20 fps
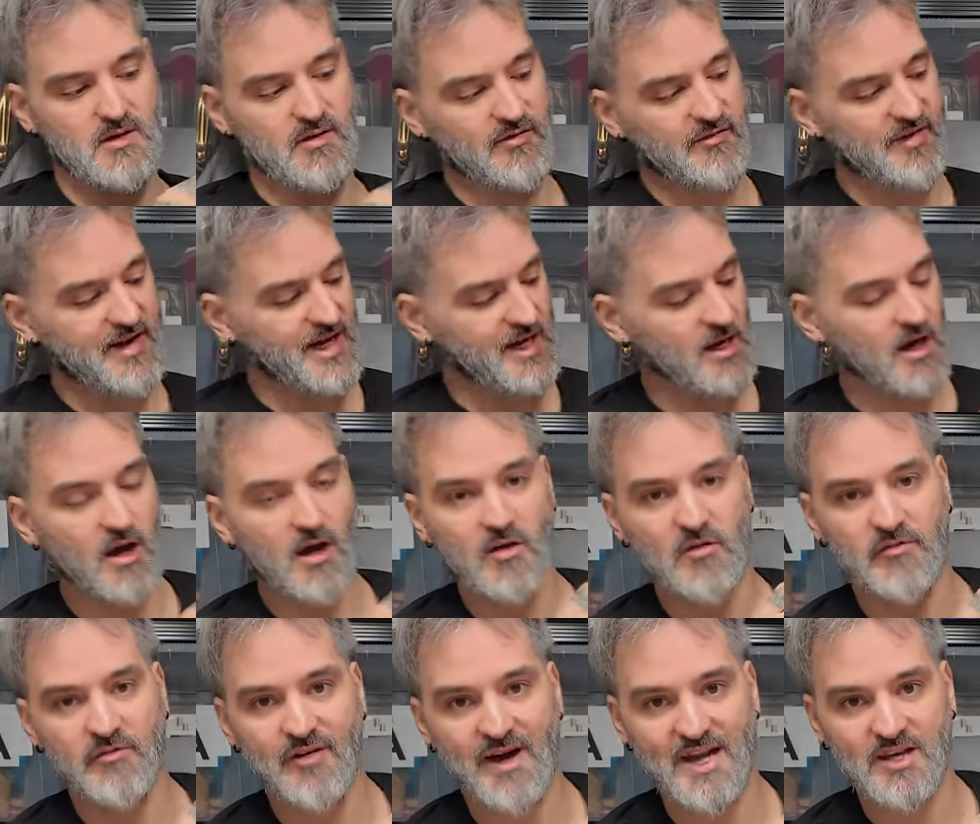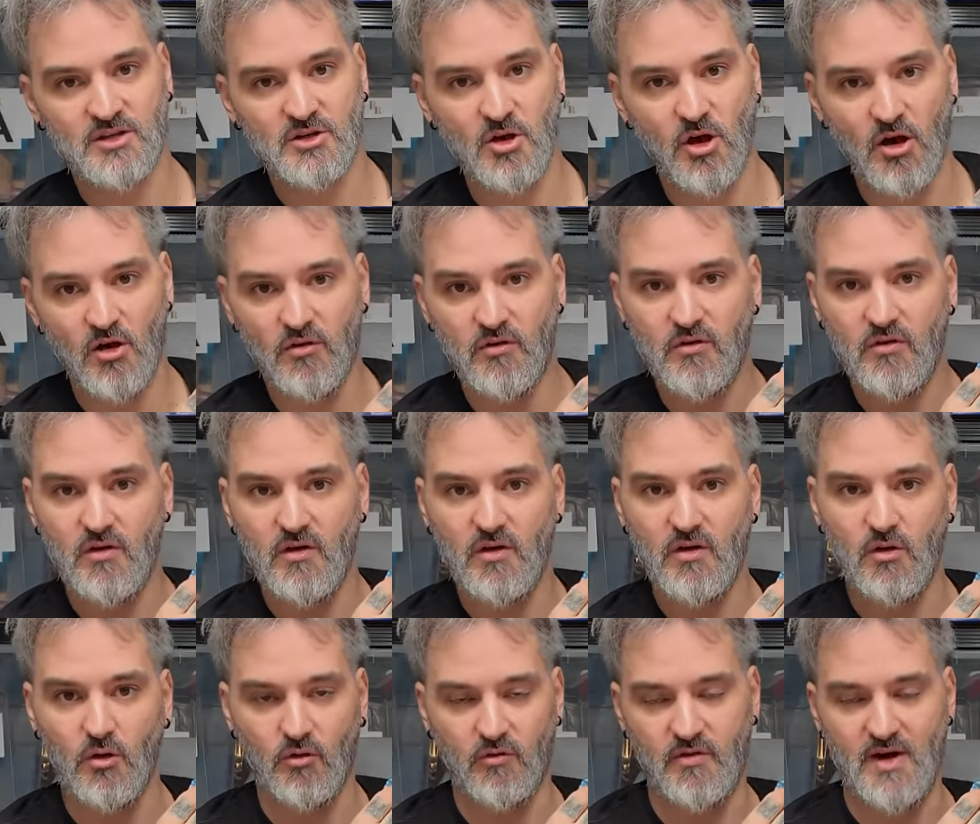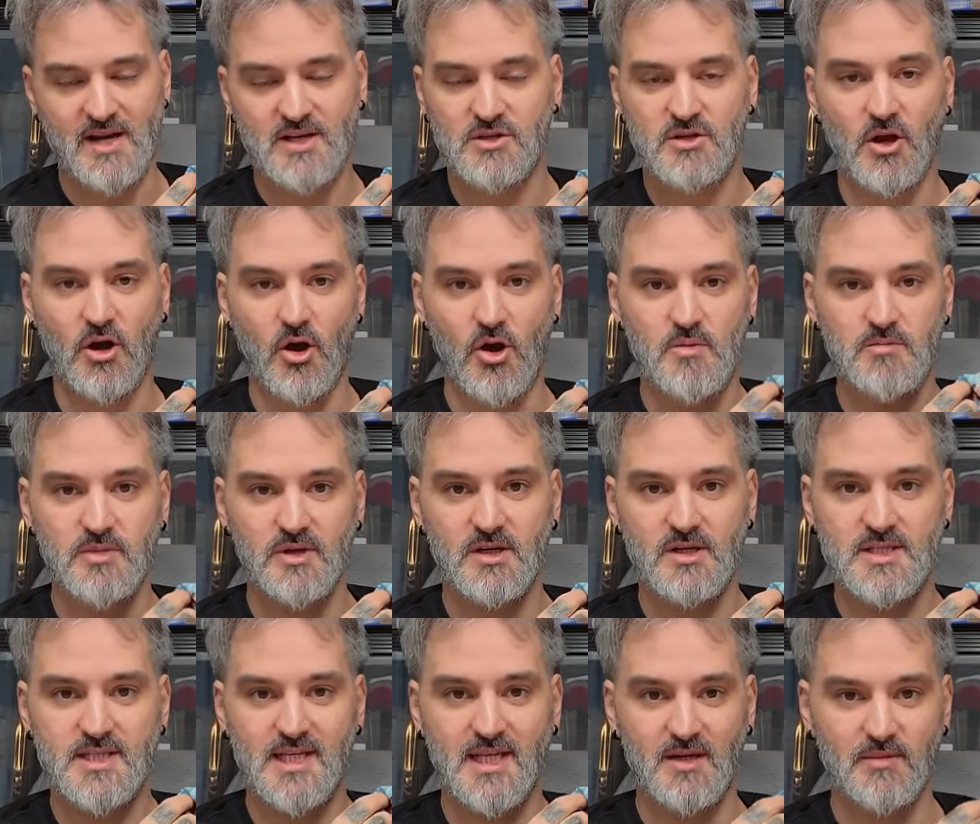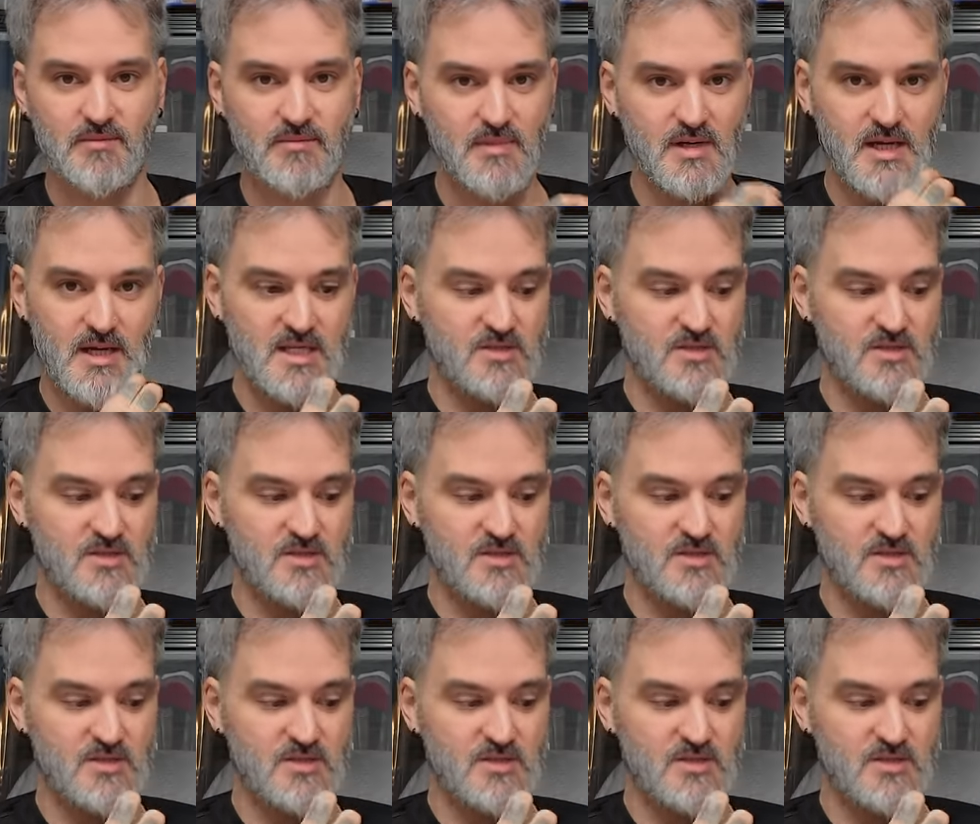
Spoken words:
Fila Van Gogh or Van Gogh Museum.